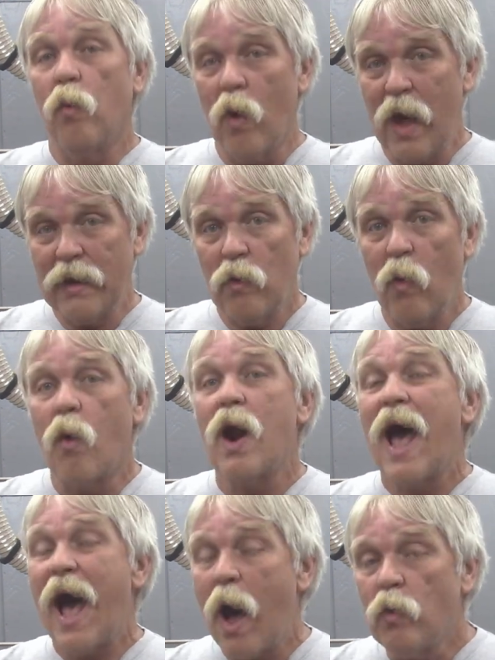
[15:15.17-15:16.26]
what or
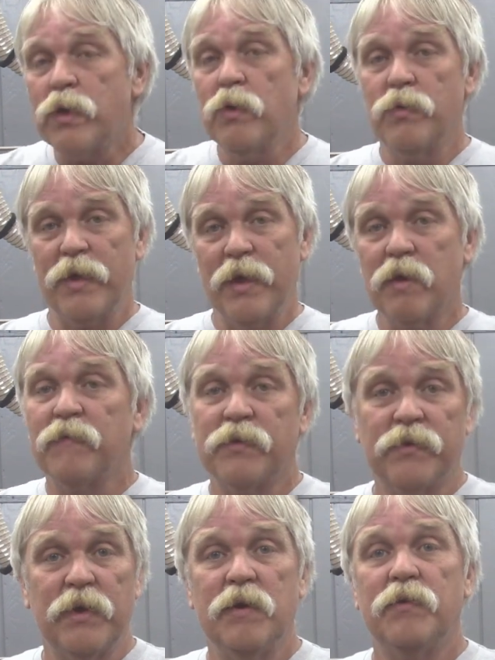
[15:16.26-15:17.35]
how you think of a
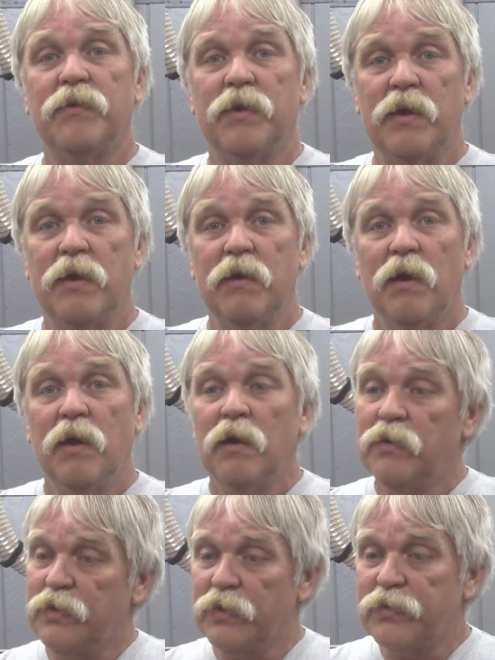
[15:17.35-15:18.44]
CNC,
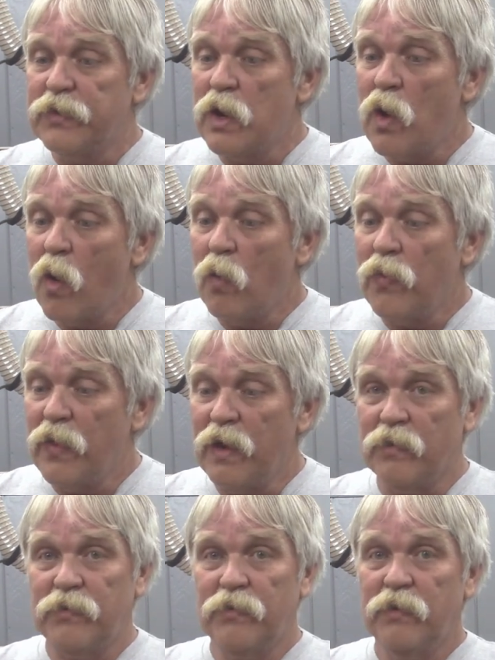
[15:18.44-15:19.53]
just know
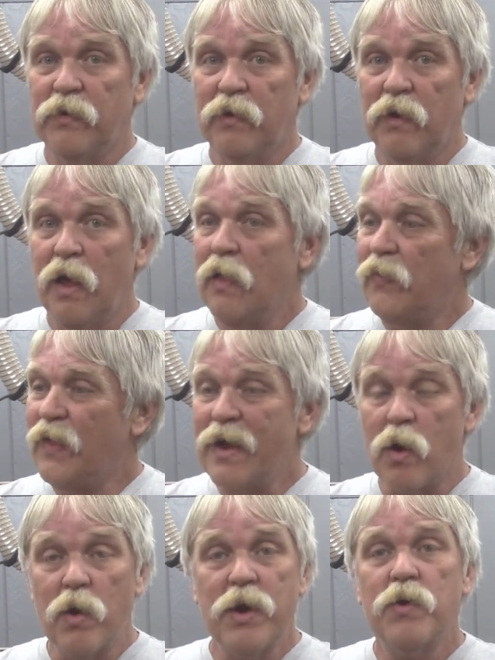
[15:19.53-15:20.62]
this
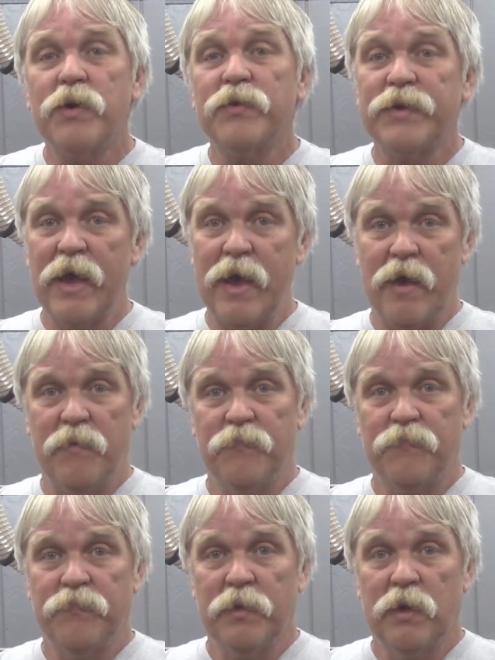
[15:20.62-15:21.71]
they are here to stay.
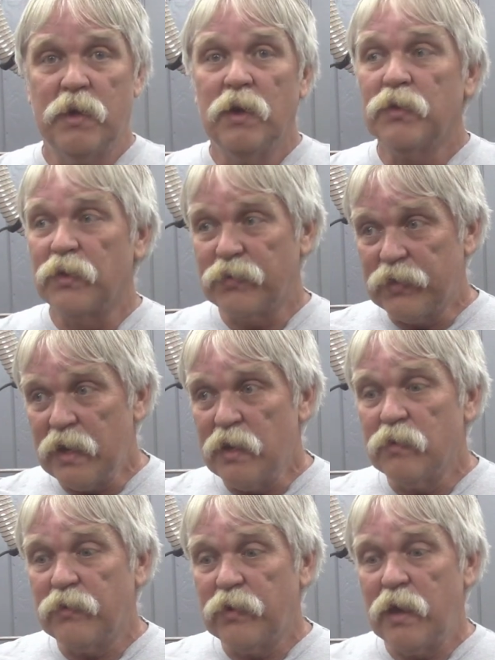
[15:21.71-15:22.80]
The
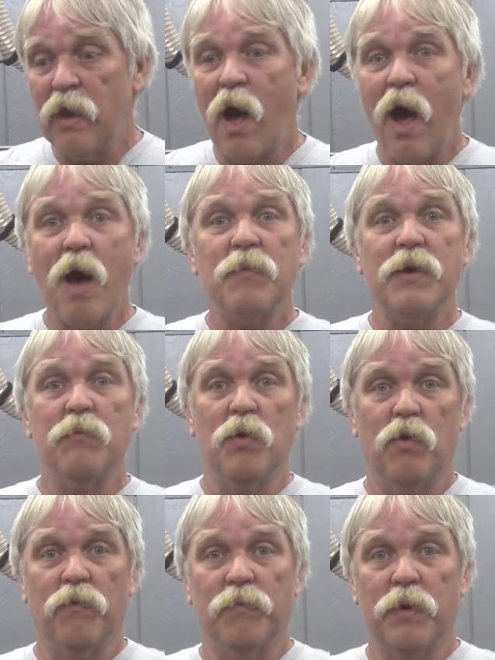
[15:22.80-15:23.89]
CNC hobby
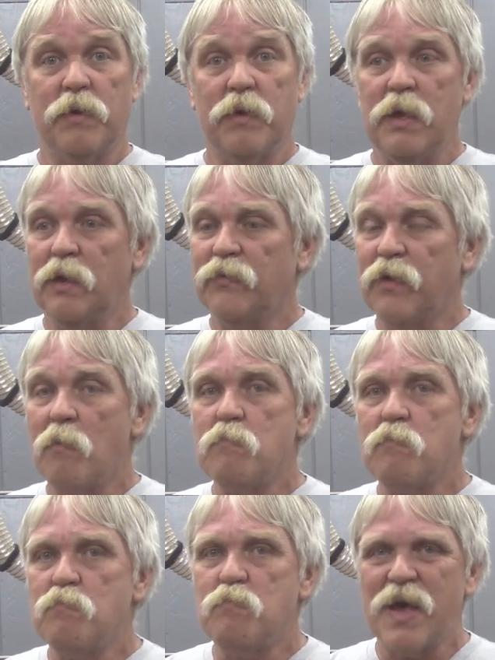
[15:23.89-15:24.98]
movement is
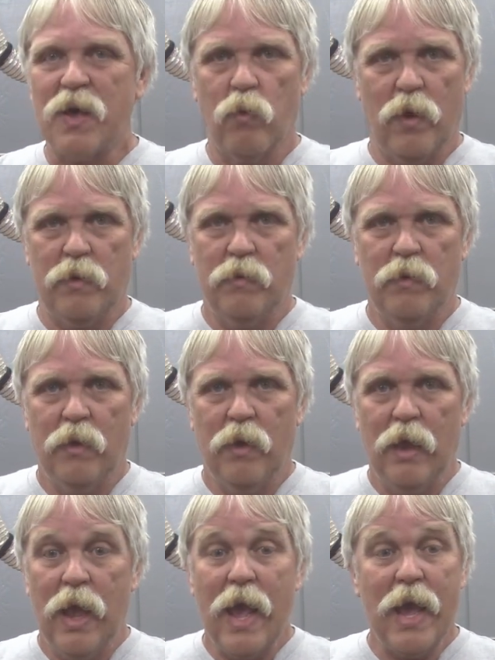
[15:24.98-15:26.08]
a big one
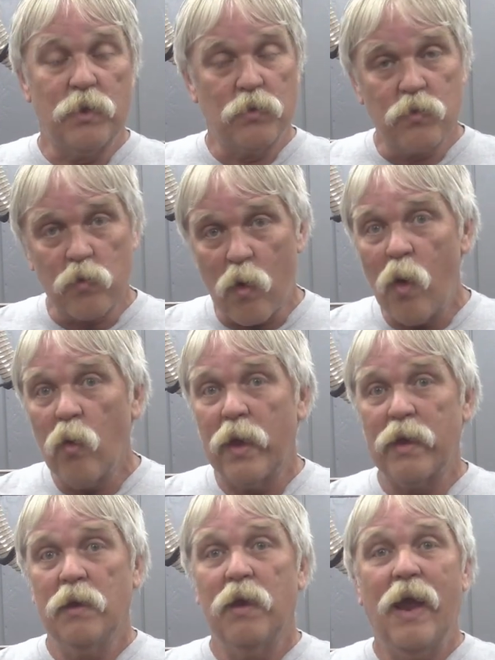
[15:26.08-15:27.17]
and
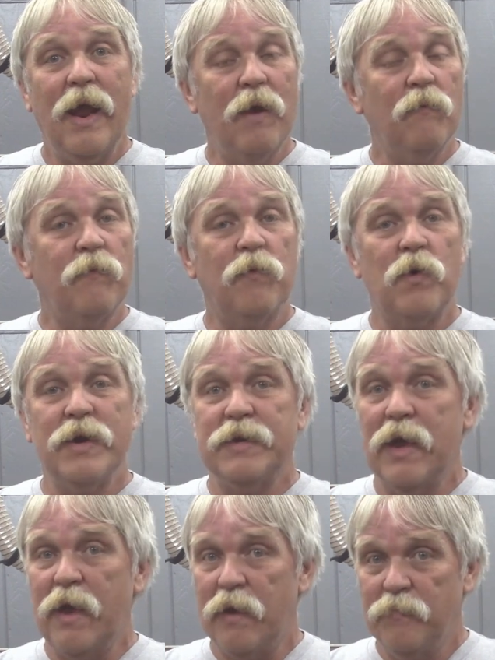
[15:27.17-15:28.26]
growing every
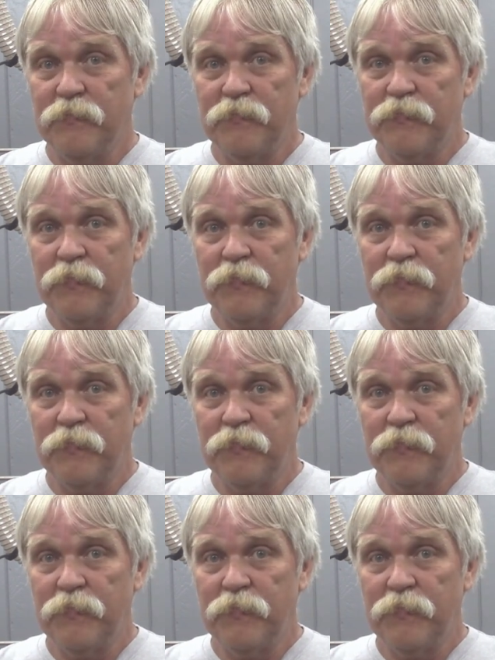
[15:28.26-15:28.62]
day.